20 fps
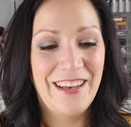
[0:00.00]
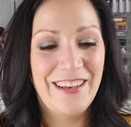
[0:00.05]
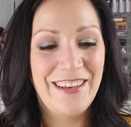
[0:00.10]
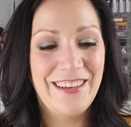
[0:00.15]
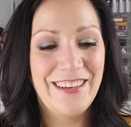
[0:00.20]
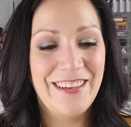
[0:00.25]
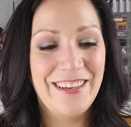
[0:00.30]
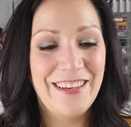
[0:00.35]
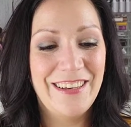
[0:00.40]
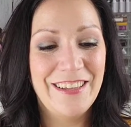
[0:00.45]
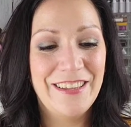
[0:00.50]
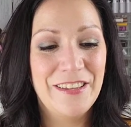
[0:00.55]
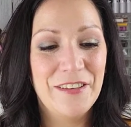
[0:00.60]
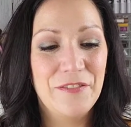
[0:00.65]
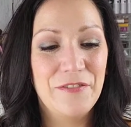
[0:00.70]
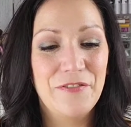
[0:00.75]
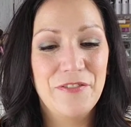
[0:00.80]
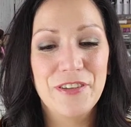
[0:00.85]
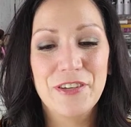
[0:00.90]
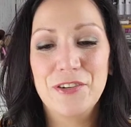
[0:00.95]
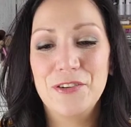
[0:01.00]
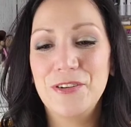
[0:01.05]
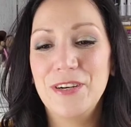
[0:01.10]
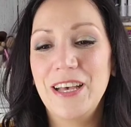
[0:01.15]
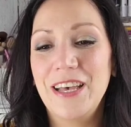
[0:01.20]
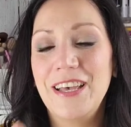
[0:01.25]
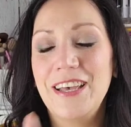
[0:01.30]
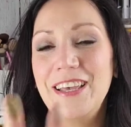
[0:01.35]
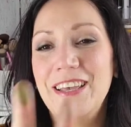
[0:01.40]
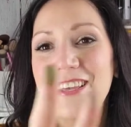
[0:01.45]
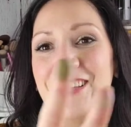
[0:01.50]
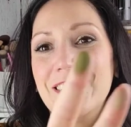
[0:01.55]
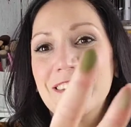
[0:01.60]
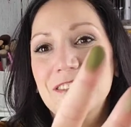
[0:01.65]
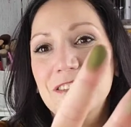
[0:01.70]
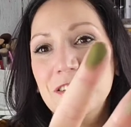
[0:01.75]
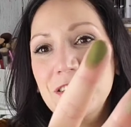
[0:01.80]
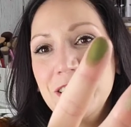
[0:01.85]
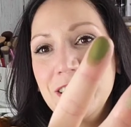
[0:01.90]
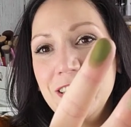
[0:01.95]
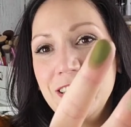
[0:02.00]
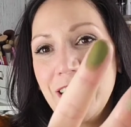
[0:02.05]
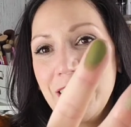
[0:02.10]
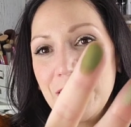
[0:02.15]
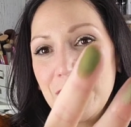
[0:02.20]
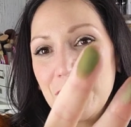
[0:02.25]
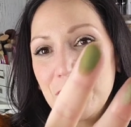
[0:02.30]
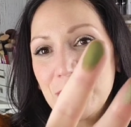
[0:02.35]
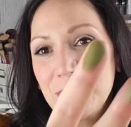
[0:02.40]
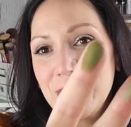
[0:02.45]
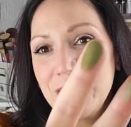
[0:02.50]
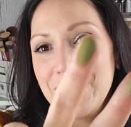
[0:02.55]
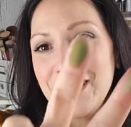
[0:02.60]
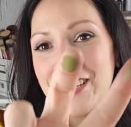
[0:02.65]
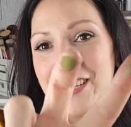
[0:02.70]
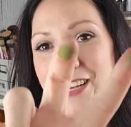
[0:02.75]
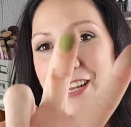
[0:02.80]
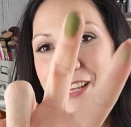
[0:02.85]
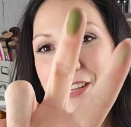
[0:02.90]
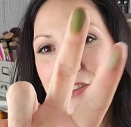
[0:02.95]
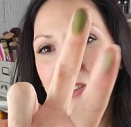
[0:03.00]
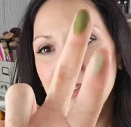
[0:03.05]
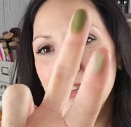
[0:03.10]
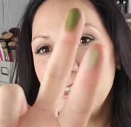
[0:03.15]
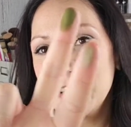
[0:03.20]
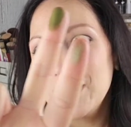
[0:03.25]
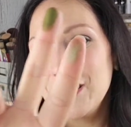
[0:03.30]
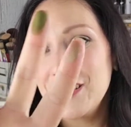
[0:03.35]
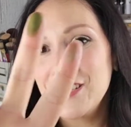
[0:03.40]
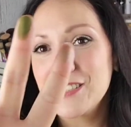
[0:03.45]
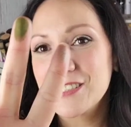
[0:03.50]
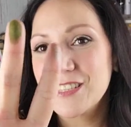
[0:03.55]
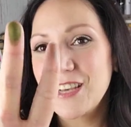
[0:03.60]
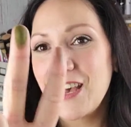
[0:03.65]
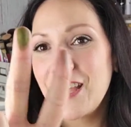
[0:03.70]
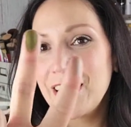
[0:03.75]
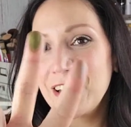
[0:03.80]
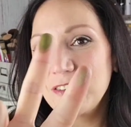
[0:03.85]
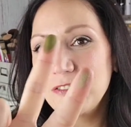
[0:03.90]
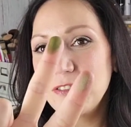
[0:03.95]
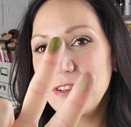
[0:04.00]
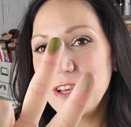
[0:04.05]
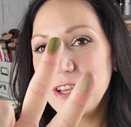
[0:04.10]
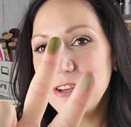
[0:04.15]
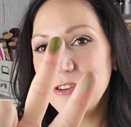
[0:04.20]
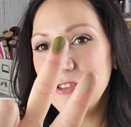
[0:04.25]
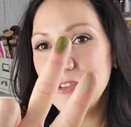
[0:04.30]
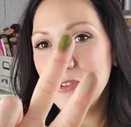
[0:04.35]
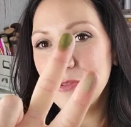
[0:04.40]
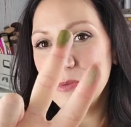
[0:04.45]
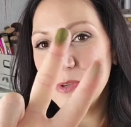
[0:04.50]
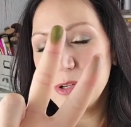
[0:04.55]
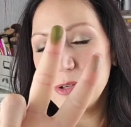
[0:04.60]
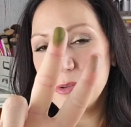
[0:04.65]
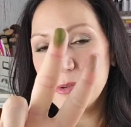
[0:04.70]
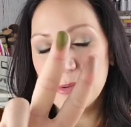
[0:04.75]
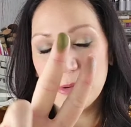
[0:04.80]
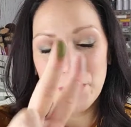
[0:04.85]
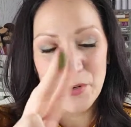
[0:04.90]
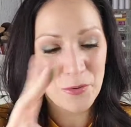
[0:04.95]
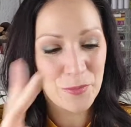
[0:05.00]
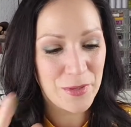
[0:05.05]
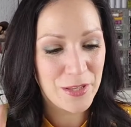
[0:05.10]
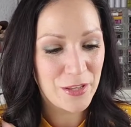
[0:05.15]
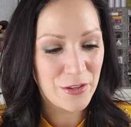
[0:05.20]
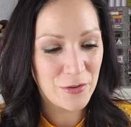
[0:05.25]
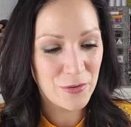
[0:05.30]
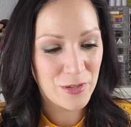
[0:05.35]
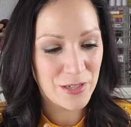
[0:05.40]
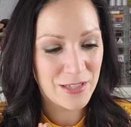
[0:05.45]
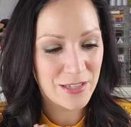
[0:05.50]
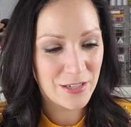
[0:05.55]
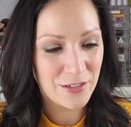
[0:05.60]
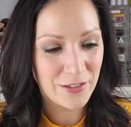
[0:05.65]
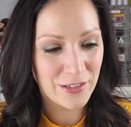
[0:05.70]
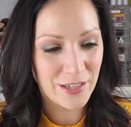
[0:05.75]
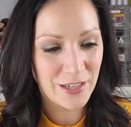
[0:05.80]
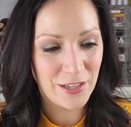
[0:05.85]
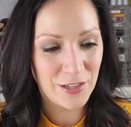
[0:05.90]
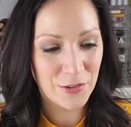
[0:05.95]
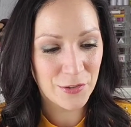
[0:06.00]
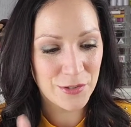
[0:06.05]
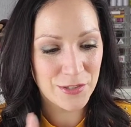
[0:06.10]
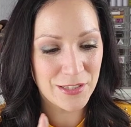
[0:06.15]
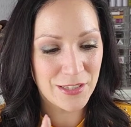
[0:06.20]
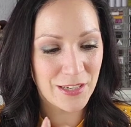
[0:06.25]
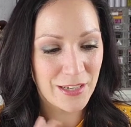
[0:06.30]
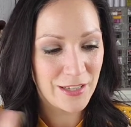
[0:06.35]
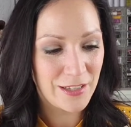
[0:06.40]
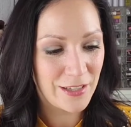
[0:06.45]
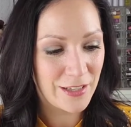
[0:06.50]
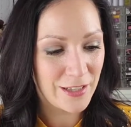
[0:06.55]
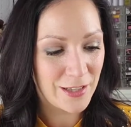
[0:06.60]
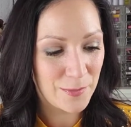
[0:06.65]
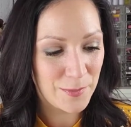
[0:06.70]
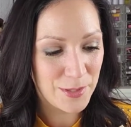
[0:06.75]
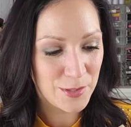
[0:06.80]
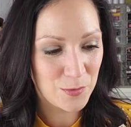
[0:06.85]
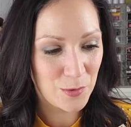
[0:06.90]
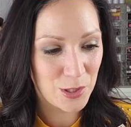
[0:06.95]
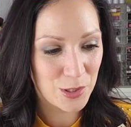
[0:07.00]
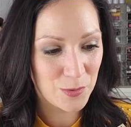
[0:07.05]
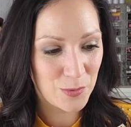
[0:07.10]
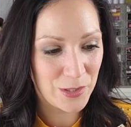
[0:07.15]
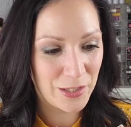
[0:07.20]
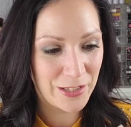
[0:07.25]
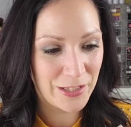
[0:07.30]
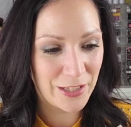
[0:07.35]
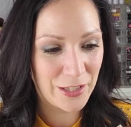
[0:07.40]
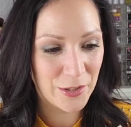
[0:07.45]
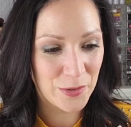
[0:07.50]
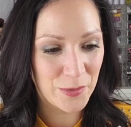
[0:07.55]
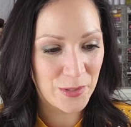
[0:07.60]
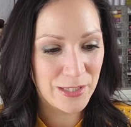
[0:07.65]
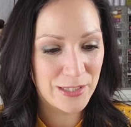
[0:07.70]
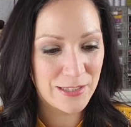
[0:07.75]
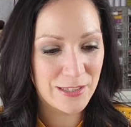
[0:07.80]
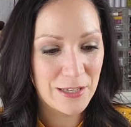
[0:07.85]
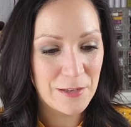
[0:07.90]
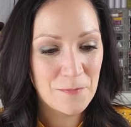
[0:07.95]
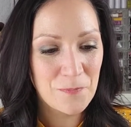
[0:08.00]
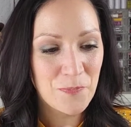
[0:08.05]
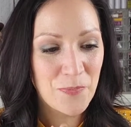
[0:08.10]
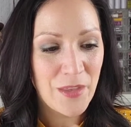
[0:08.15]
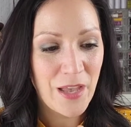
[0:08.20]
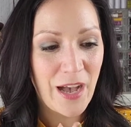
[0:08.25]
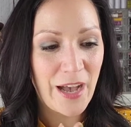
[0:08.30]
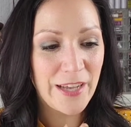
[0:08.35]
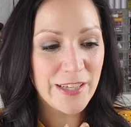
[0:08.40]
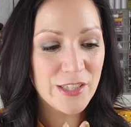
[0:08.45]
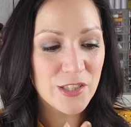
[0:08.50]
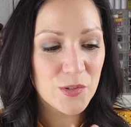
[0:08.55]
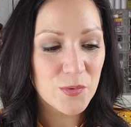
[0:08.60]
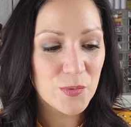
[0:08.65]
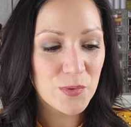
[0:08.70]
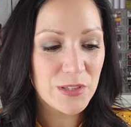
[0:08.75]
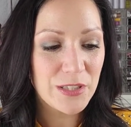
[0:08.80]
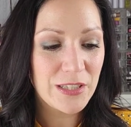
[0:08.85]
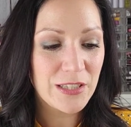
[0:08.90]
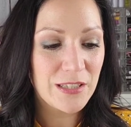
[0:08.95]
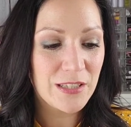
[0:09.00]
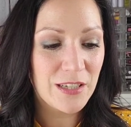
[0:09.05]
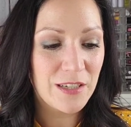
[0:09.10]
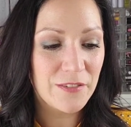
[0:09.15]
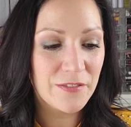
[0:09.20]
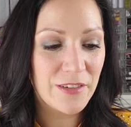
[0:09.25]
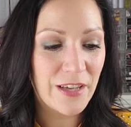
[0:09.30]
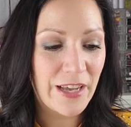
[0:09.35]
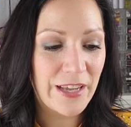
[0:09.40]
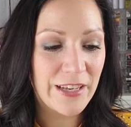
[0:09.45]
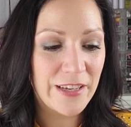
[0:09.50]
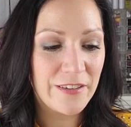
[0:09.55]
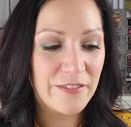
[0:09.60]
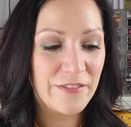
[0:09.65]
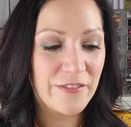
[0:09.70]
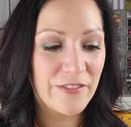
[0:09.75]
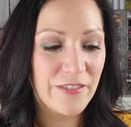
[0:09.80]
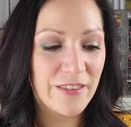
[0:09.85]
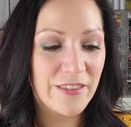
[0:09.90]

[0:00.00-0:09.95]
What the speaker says: the fiddlehead. Look at that green and look at this kind of like duochrome. You can tell the colors that I like. Let me swatch one of the other ones. I just really love kind of